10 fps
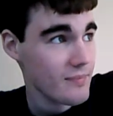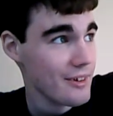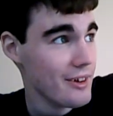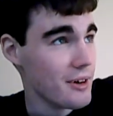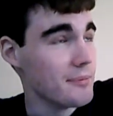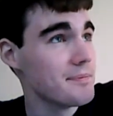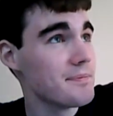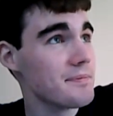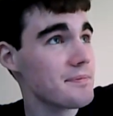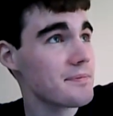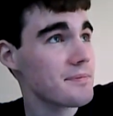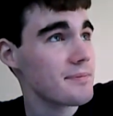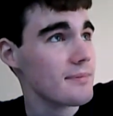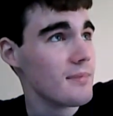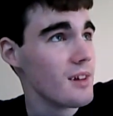Yeah.
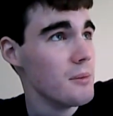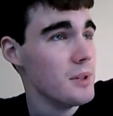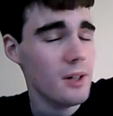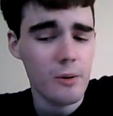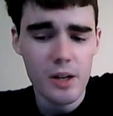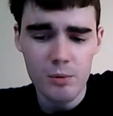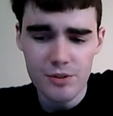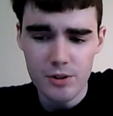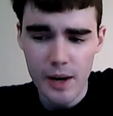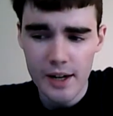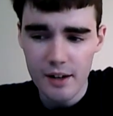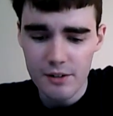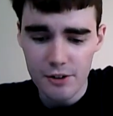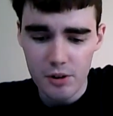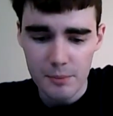But no, he was great
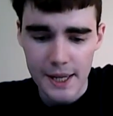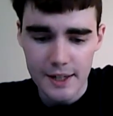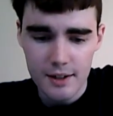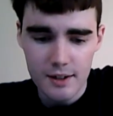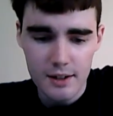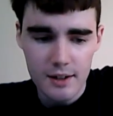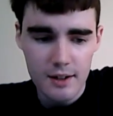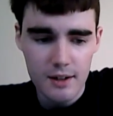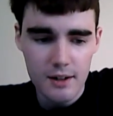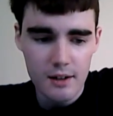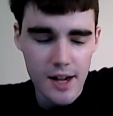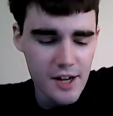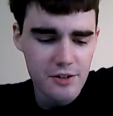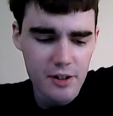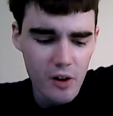as Uncle Ben.
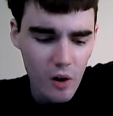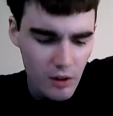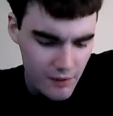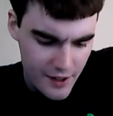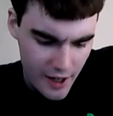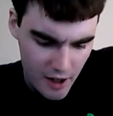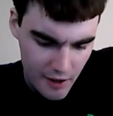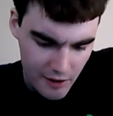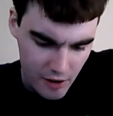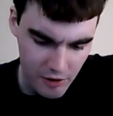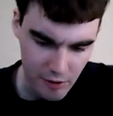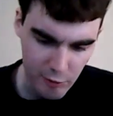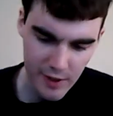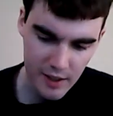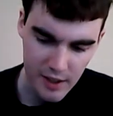Actually, all of the characters are
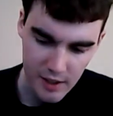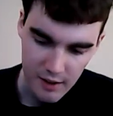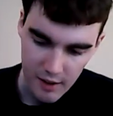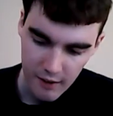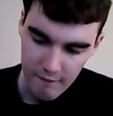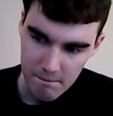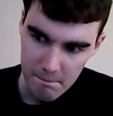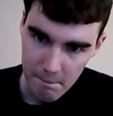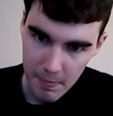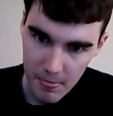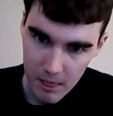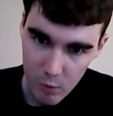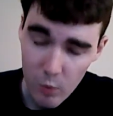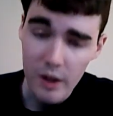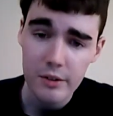really
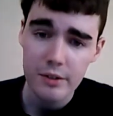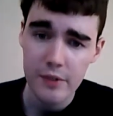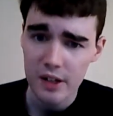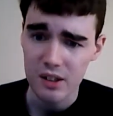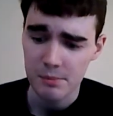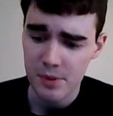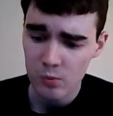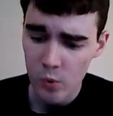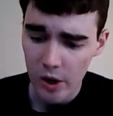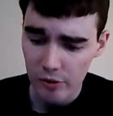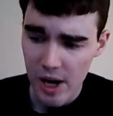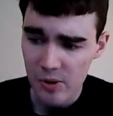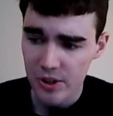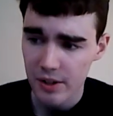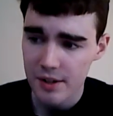well developed and well
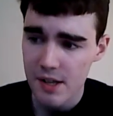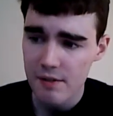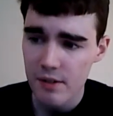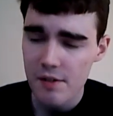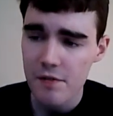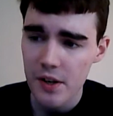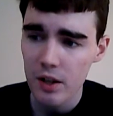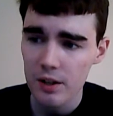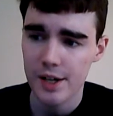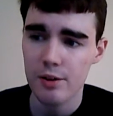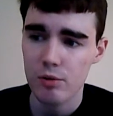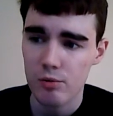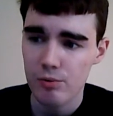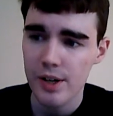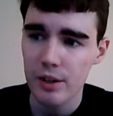rounded. Like, they feel like
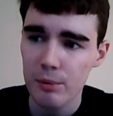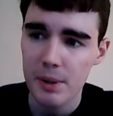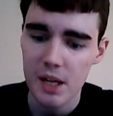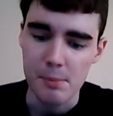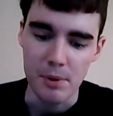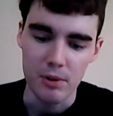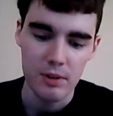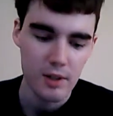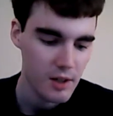real people.